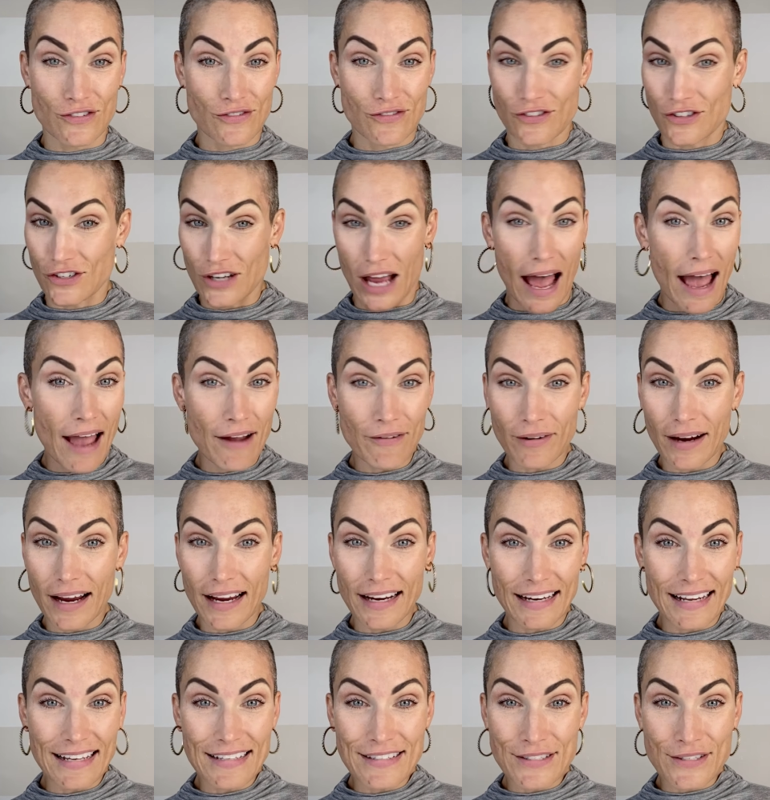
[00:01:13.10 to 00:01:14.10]
dive
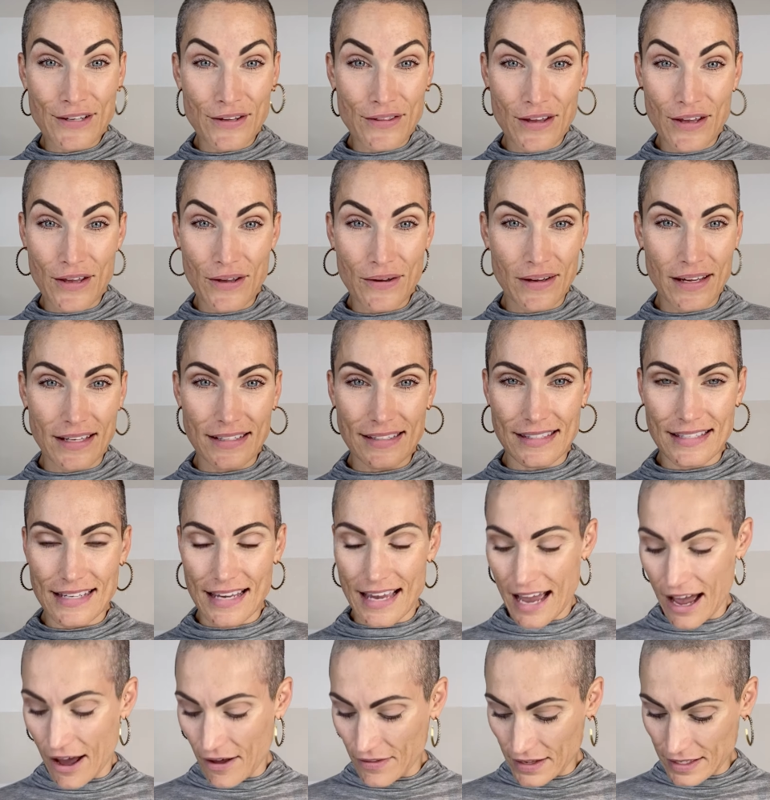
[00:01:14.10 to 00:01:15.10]
right in so that you can
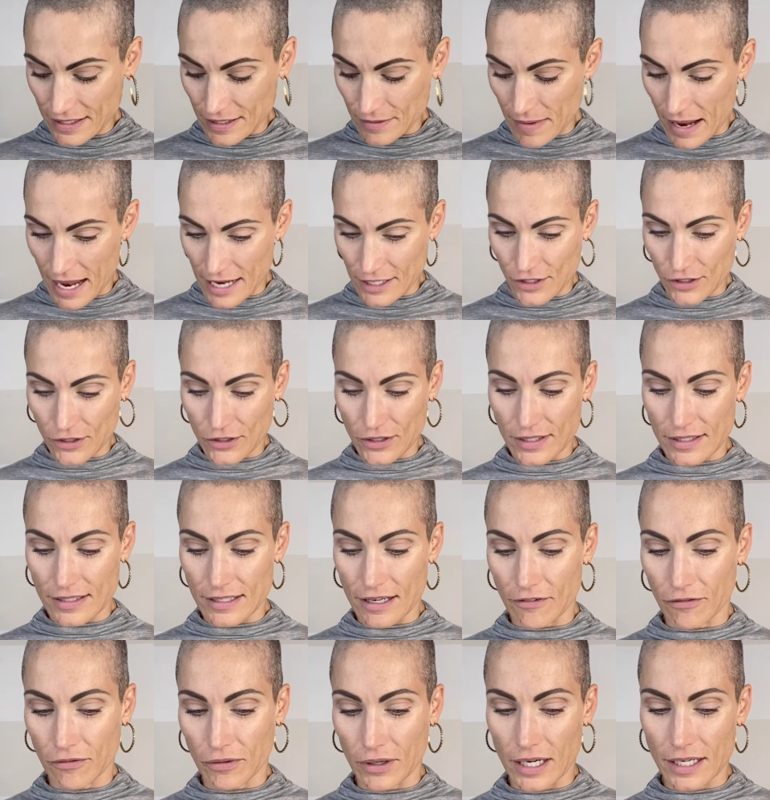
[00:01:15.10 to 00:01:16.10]
see how this magical
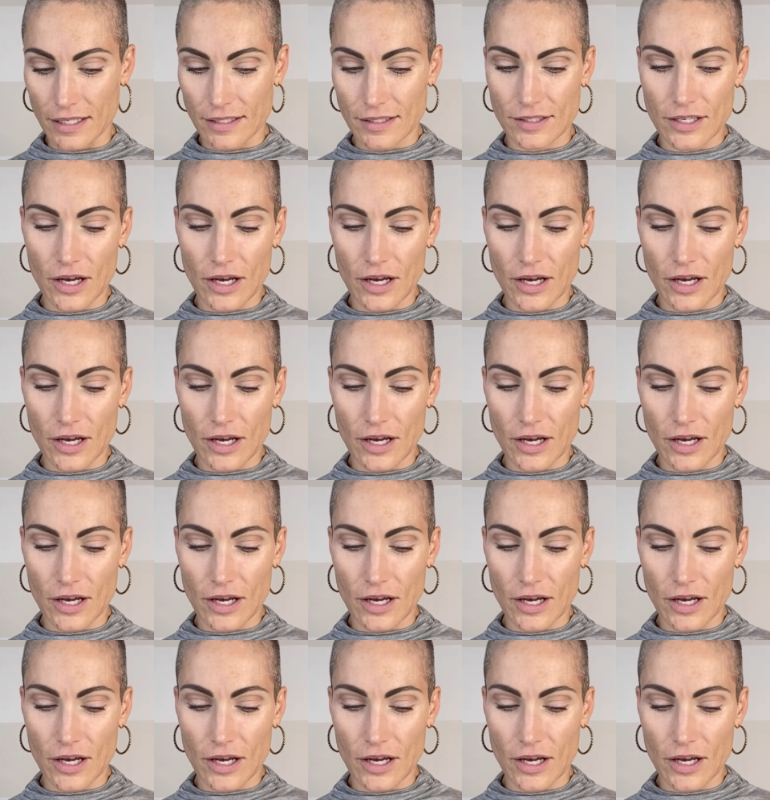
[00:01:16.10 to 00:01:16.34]
stuff works.